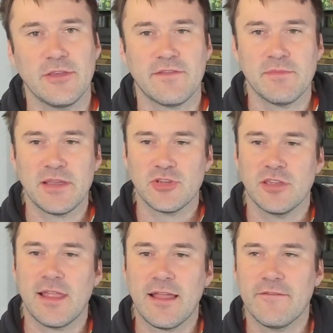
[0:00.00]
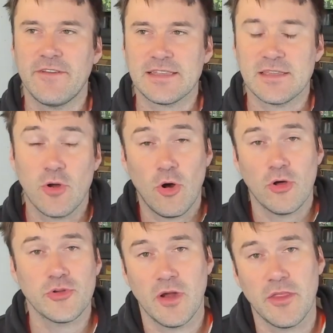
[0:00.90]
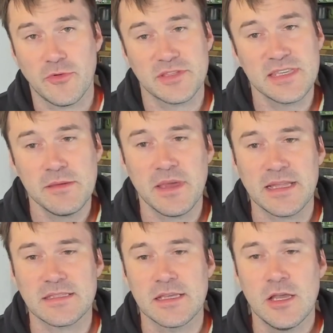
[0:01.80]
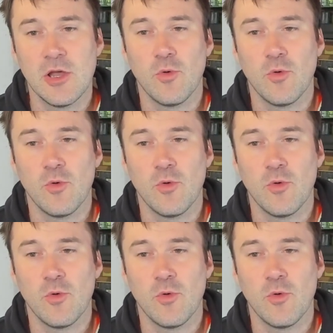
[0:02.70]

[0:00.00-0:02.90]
You have to make sure you're not affecting all your other teammates